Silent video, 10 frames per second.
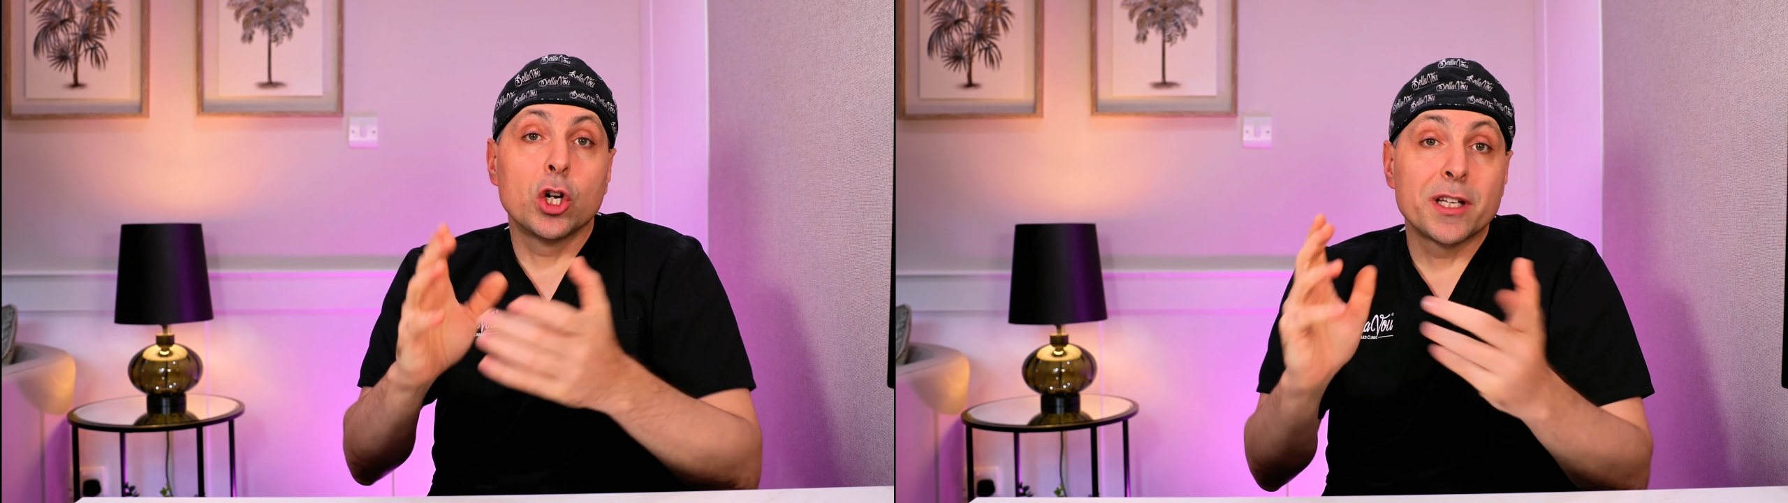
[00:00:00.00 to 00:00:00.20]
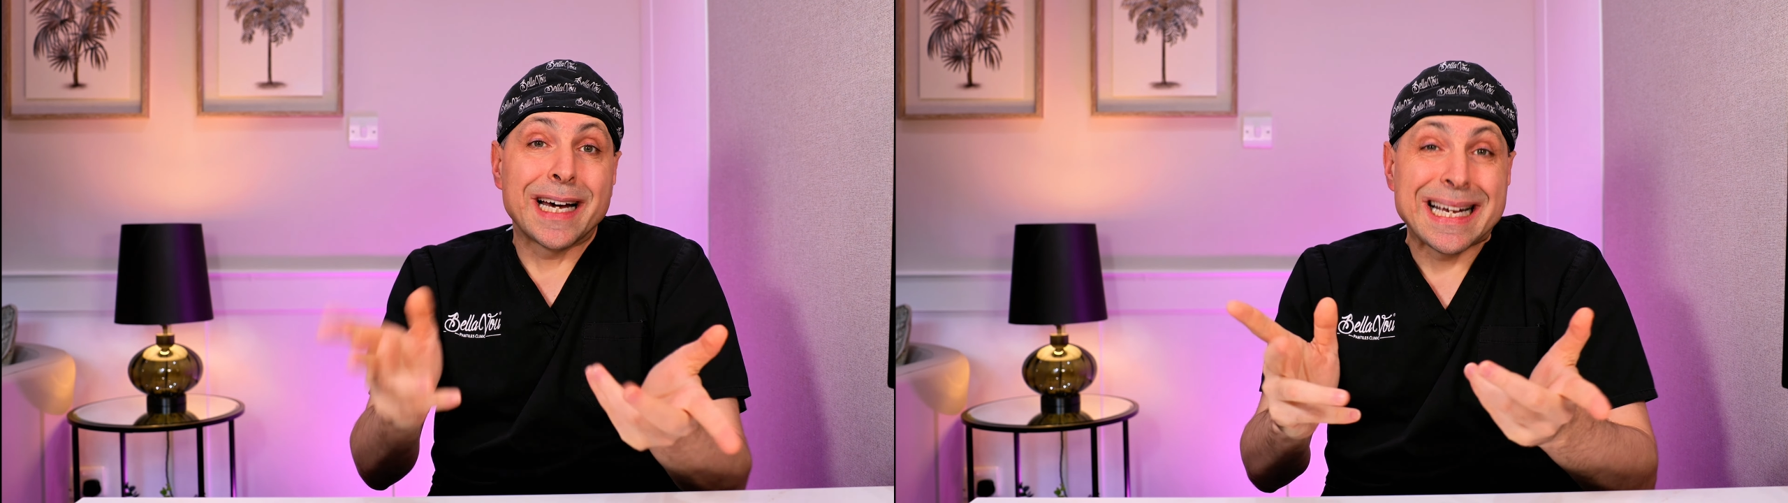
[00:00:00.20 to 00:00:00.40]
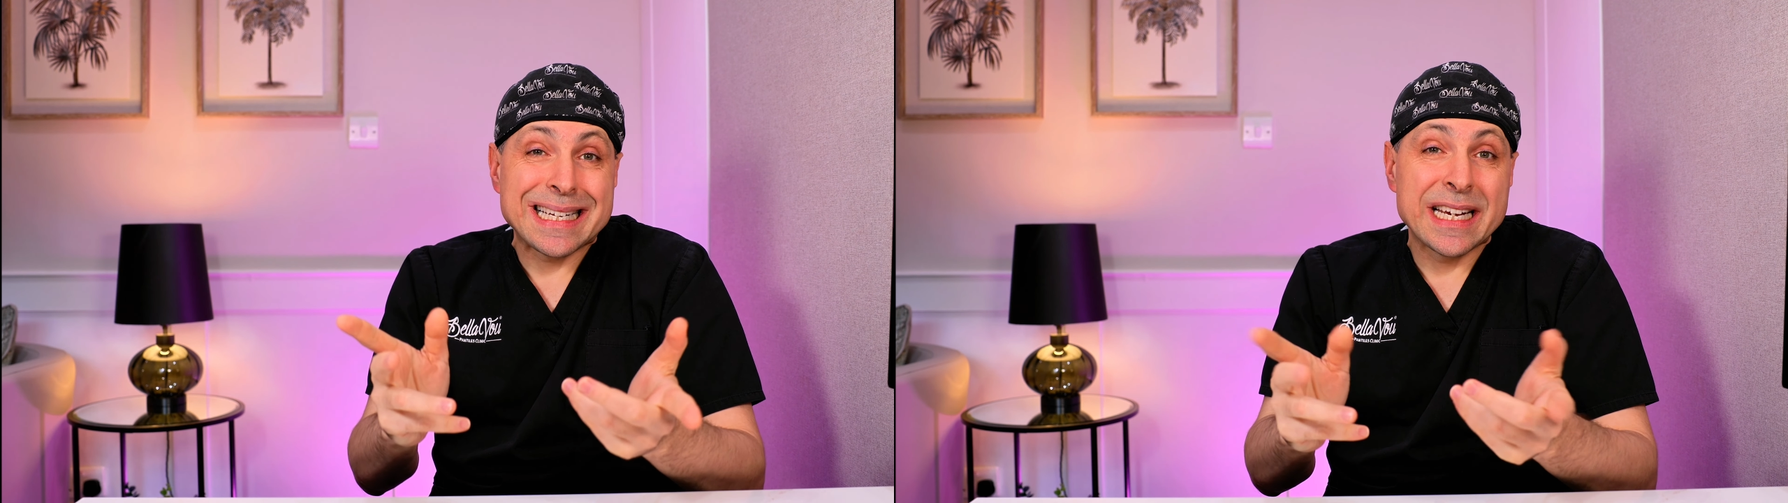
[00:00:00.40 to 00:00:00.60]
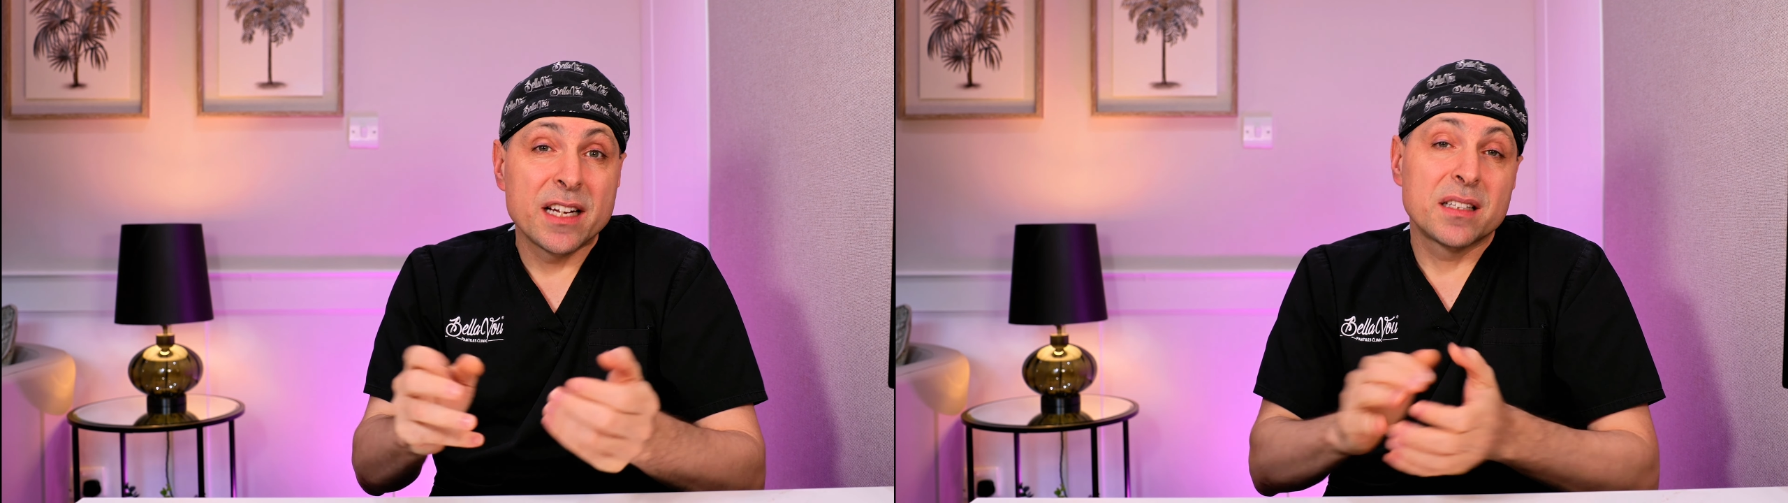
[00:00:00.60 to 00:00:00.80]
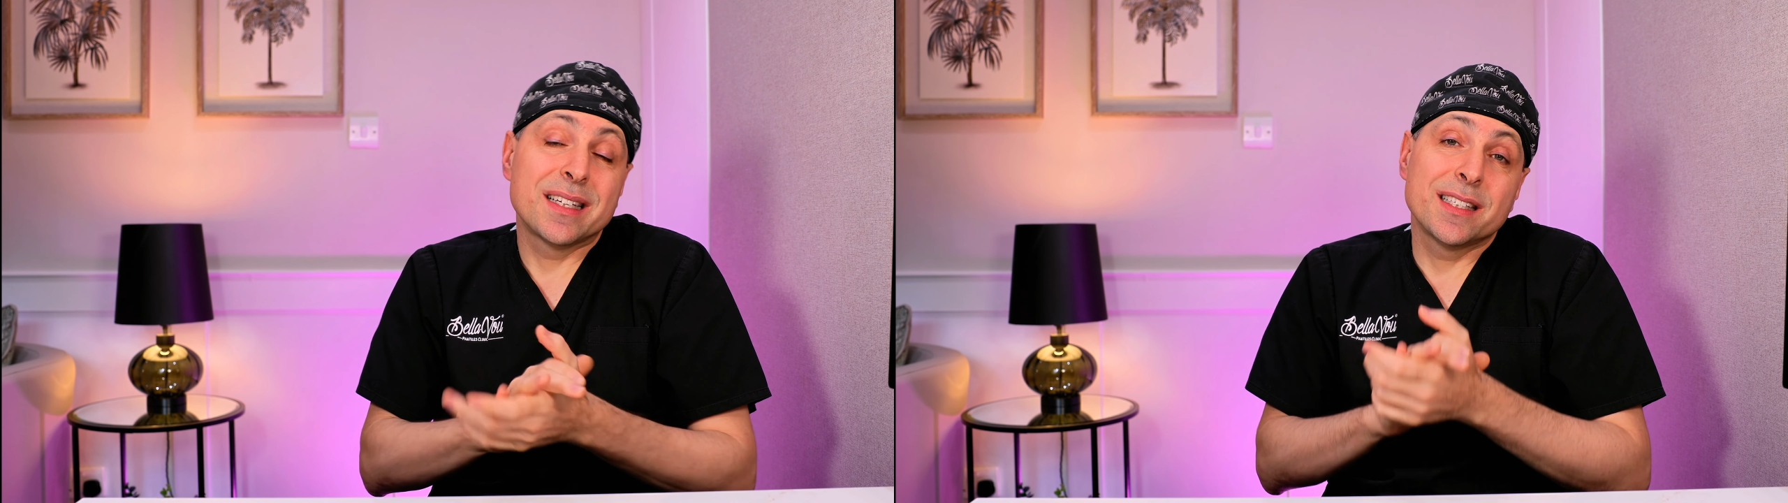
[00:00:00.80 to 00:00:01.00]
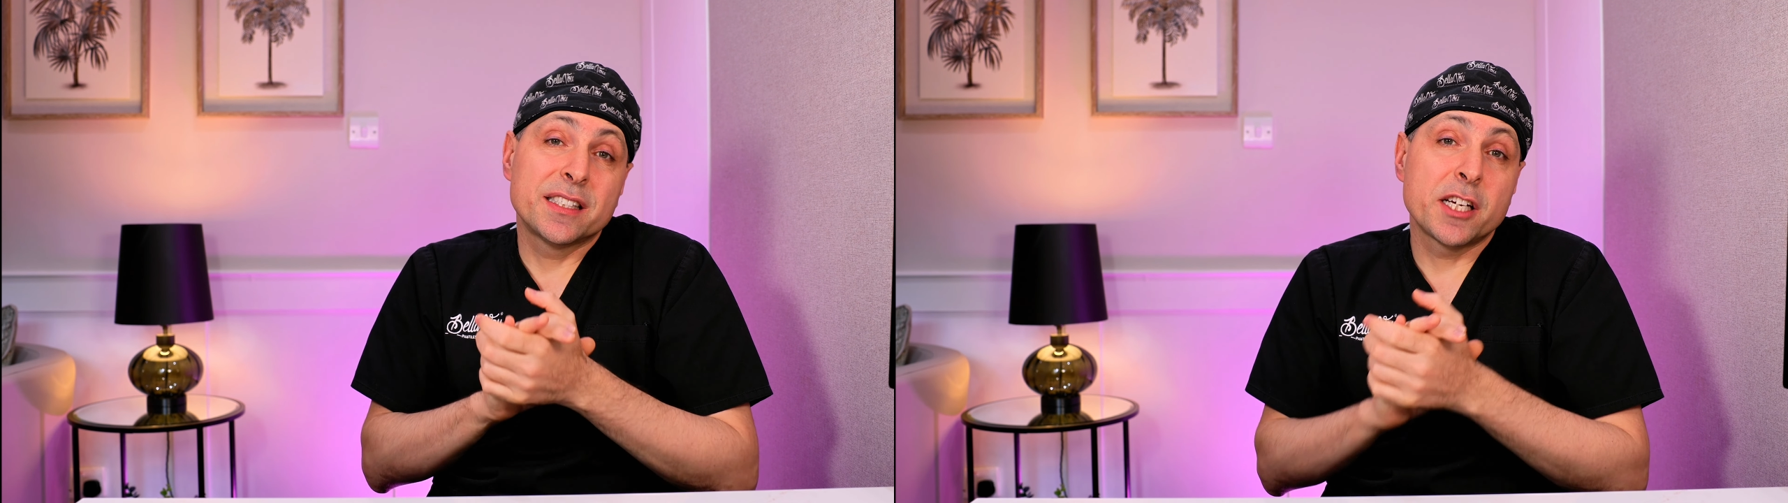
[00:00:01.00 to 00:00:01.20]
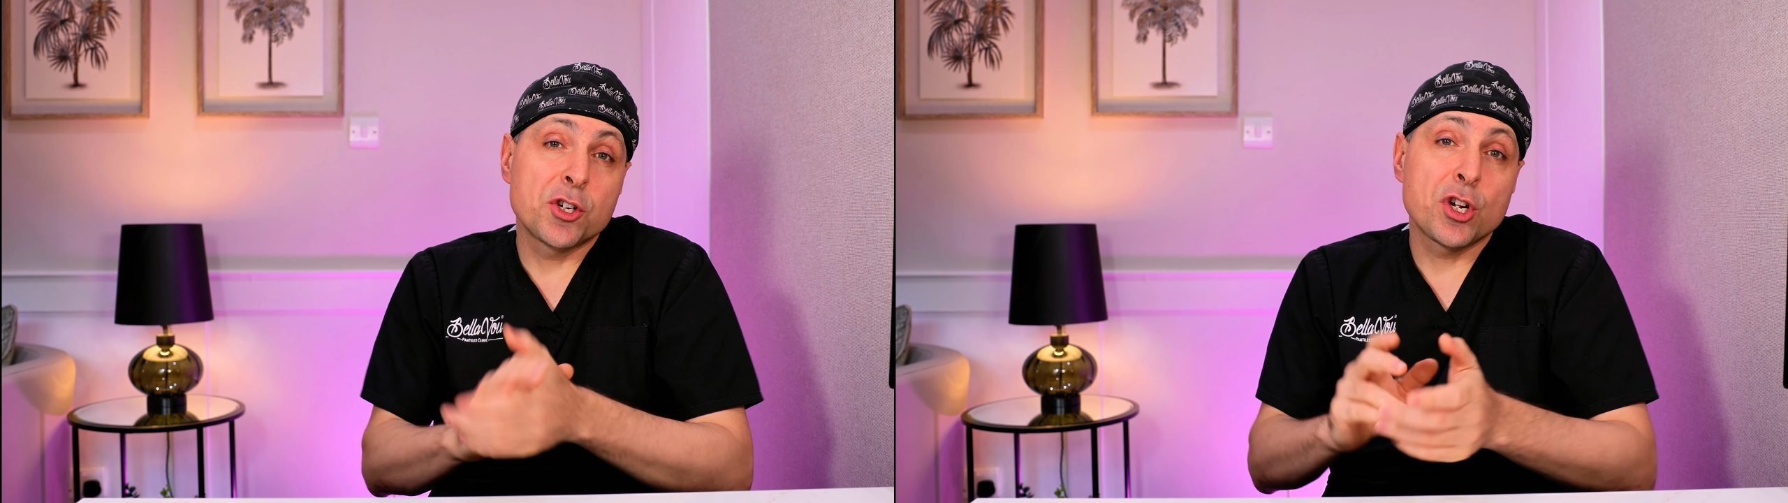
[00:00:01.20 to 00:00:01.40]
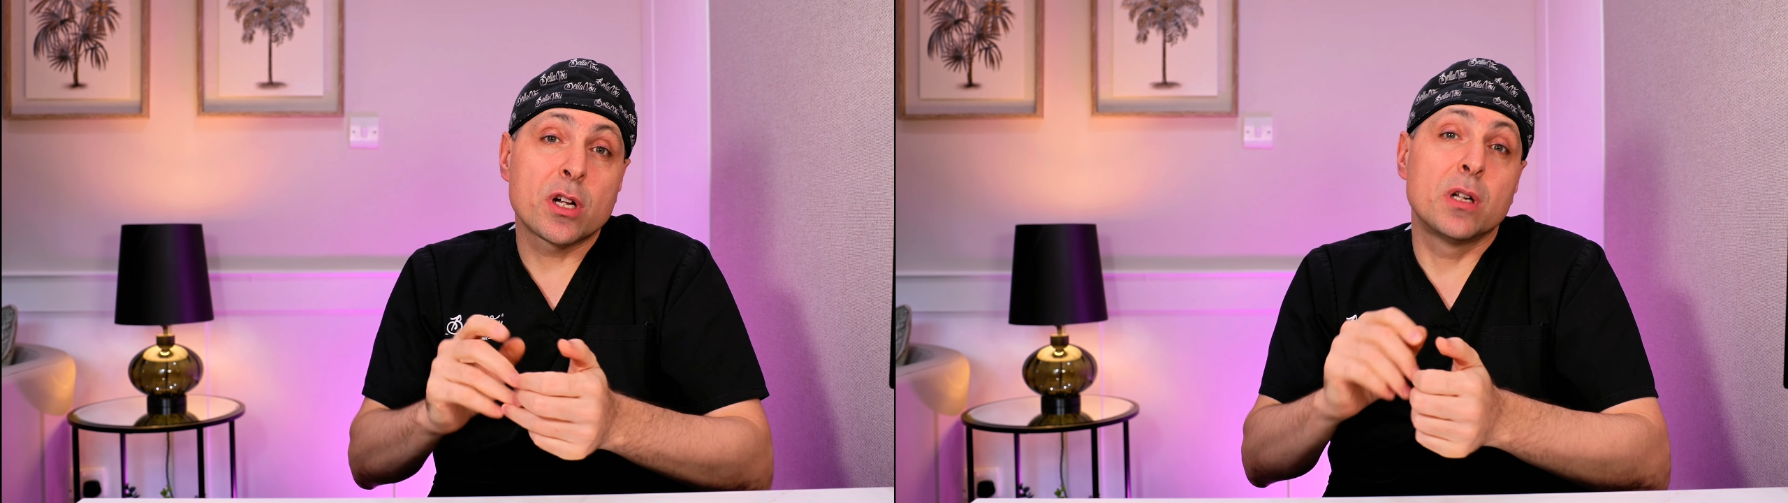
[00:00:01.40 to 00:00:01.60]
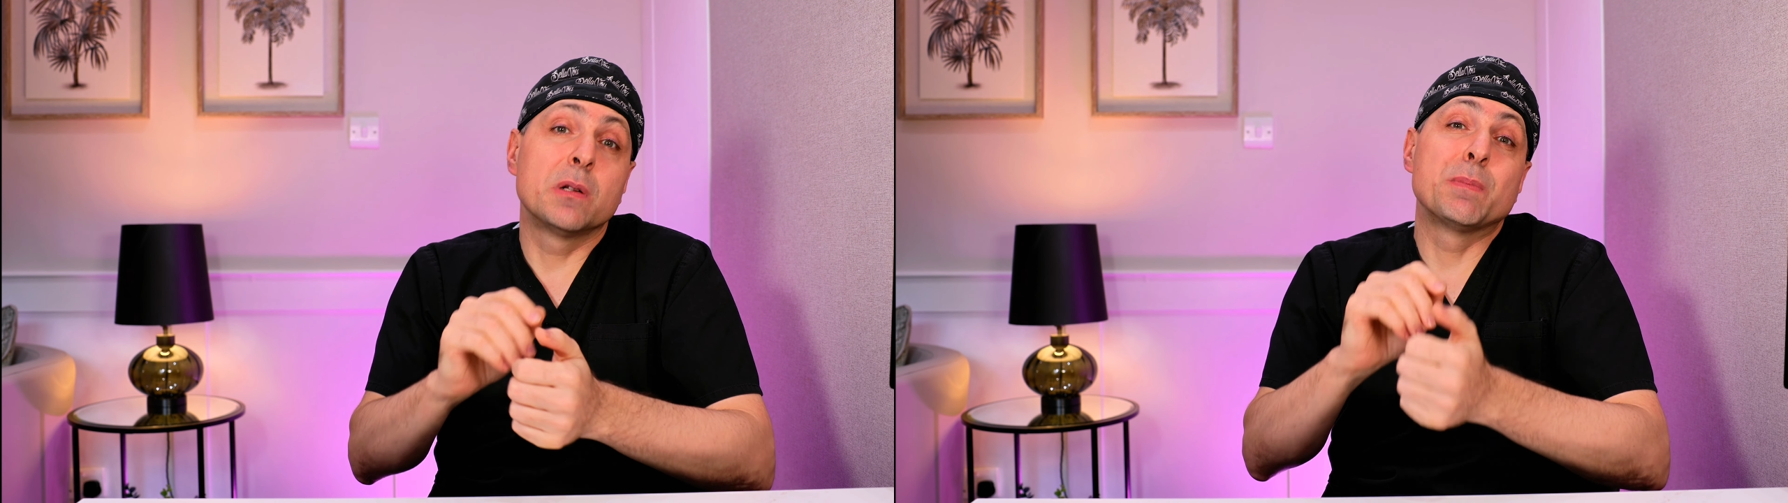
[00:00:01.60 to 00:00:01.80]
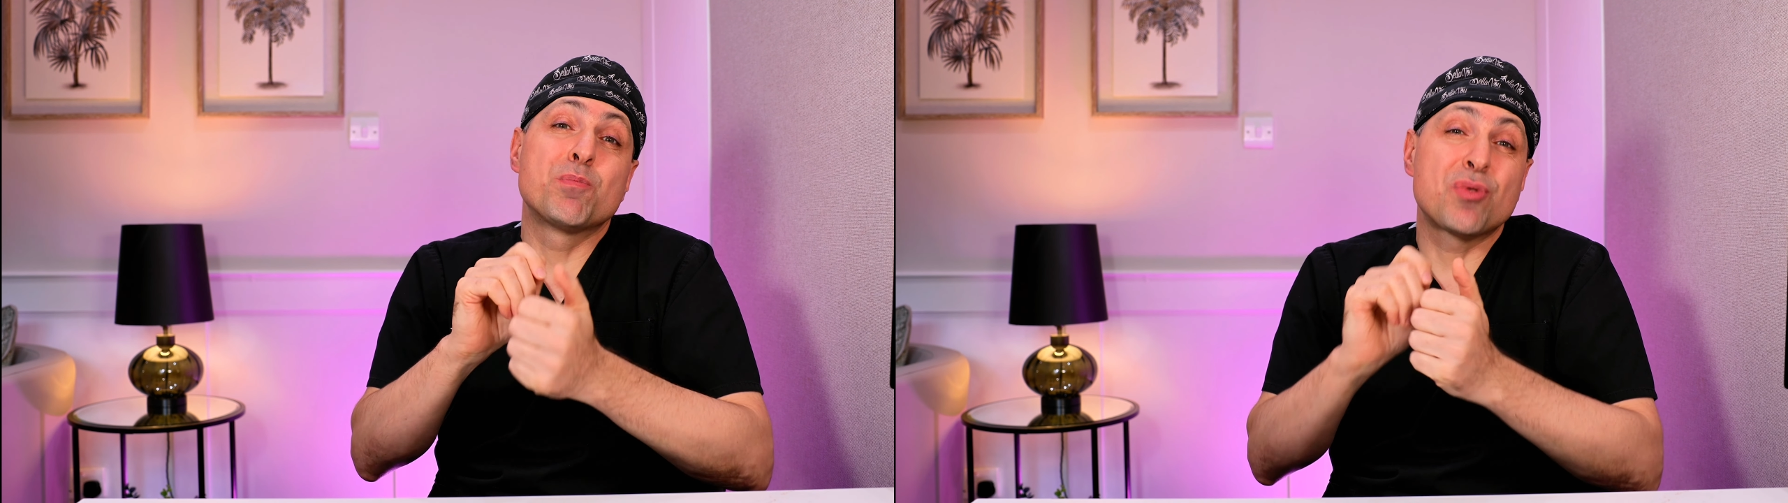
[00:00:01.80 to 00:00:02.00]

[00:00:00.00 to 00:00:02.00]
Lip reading: On the other hand, the surgical